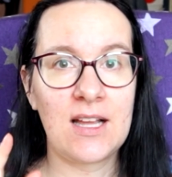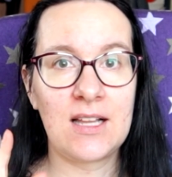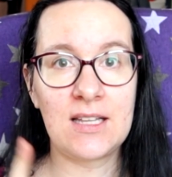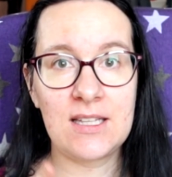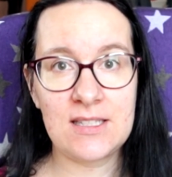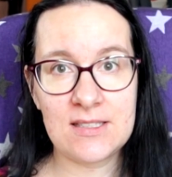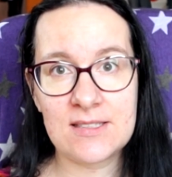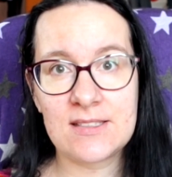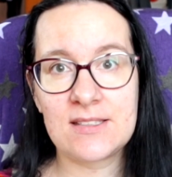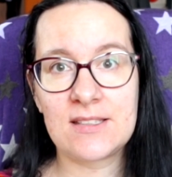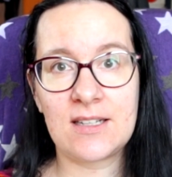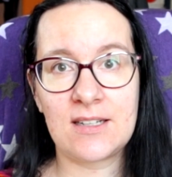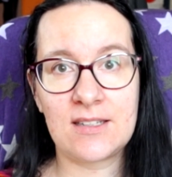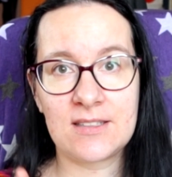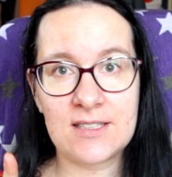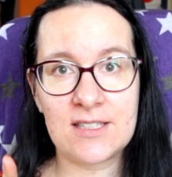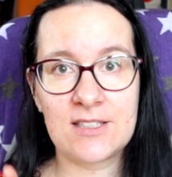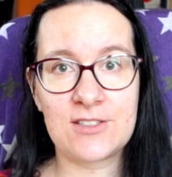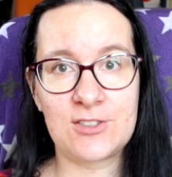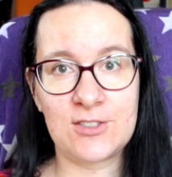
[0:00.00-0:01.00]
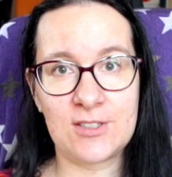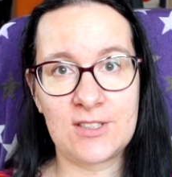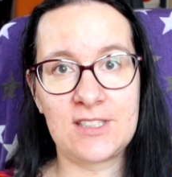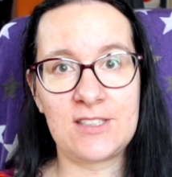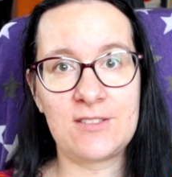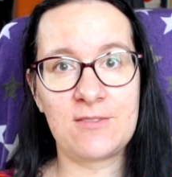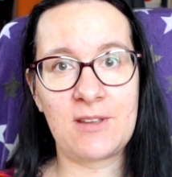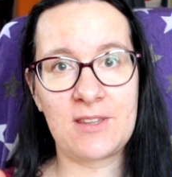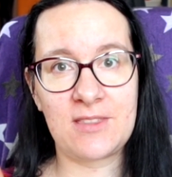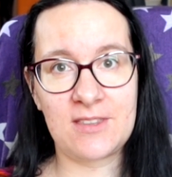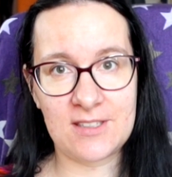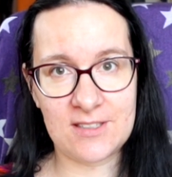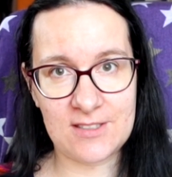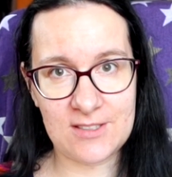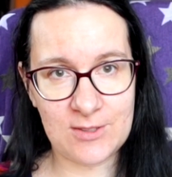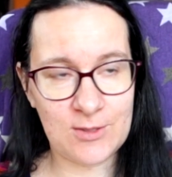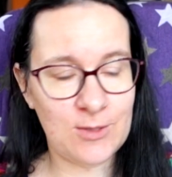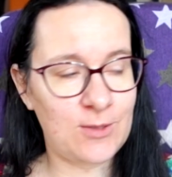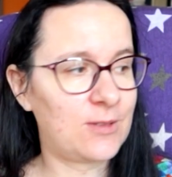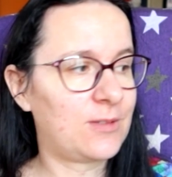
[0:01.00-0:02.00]
let's start actually with the
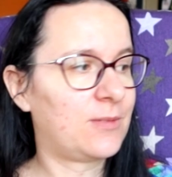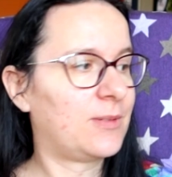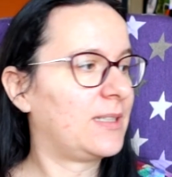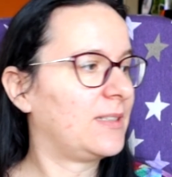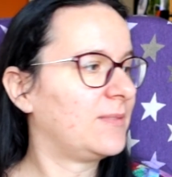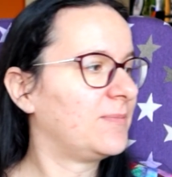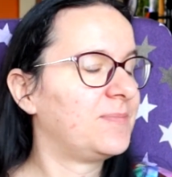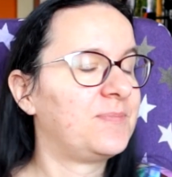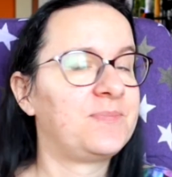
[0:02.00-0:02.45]
stalled one.